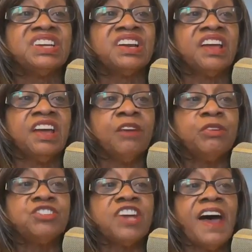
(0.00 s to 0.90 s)
that
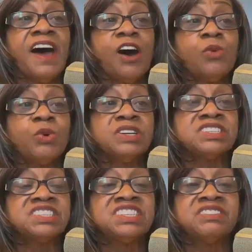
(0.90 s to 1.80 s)
every child
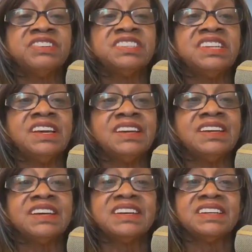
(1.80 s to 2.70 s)
was
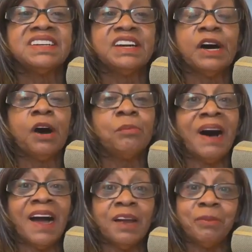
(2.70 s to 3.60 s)
given a
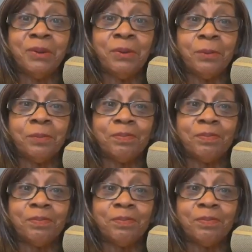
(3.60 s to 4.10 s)
Bible